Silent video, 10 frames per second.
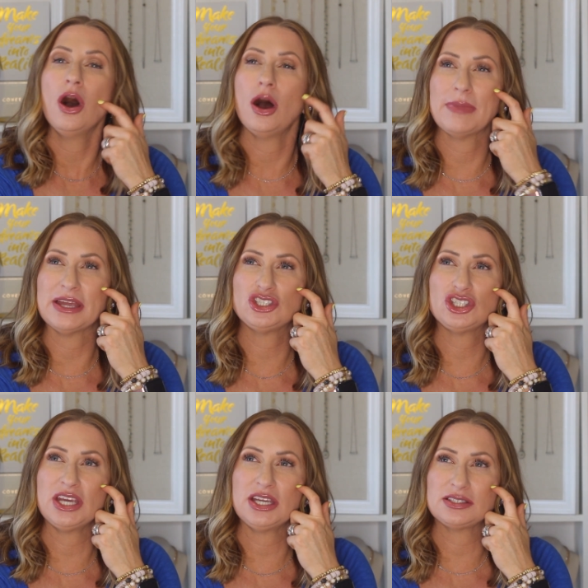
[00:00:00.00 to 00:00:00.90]
On my
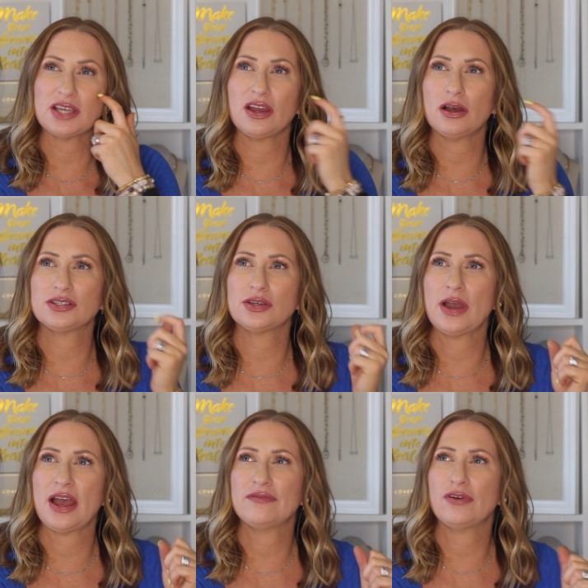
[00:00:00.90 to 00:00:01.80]
cheeks, I also
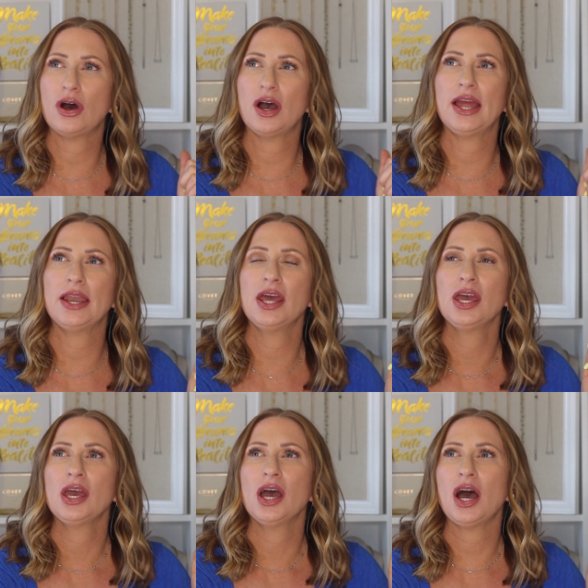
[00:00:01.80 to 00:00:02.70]
have on
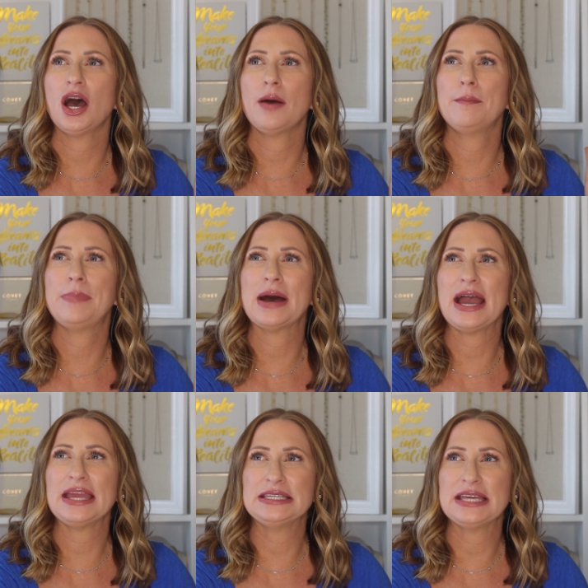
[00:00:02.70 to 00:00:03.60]
uh,
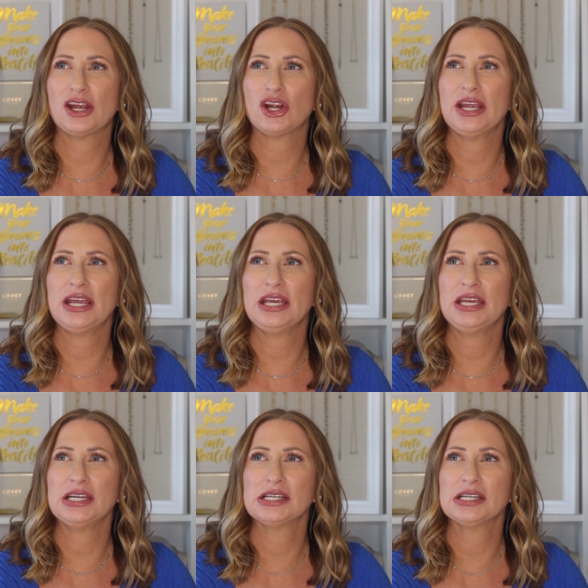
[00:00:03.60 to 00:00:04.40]
by Terry,